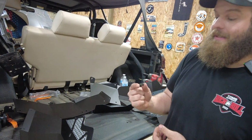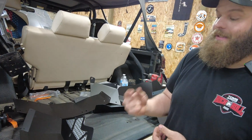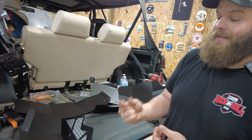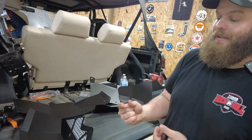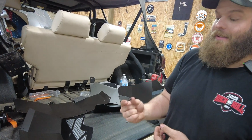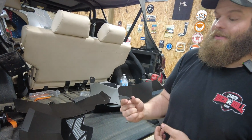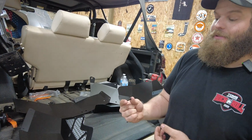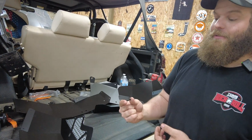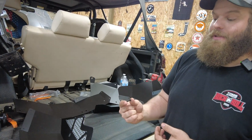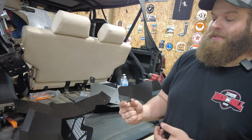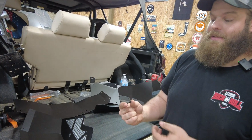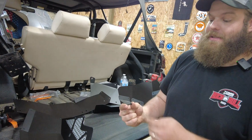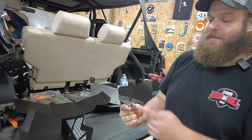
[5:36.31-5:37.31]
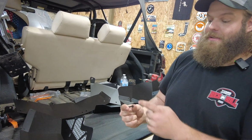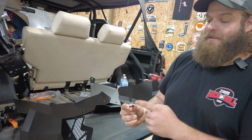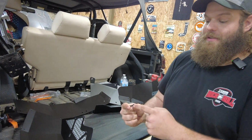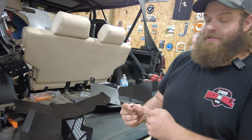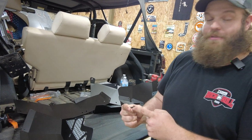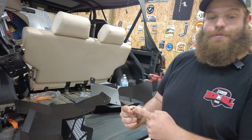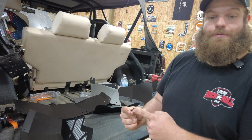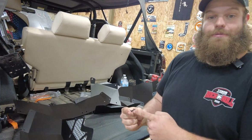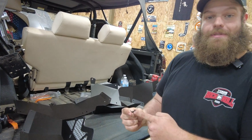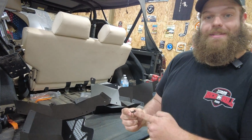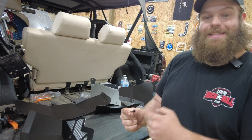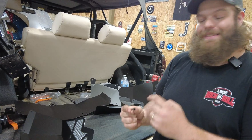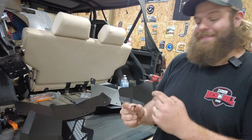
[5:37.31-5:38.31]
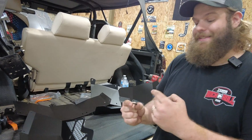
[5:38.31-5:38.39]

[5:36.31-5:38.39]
The long ones are used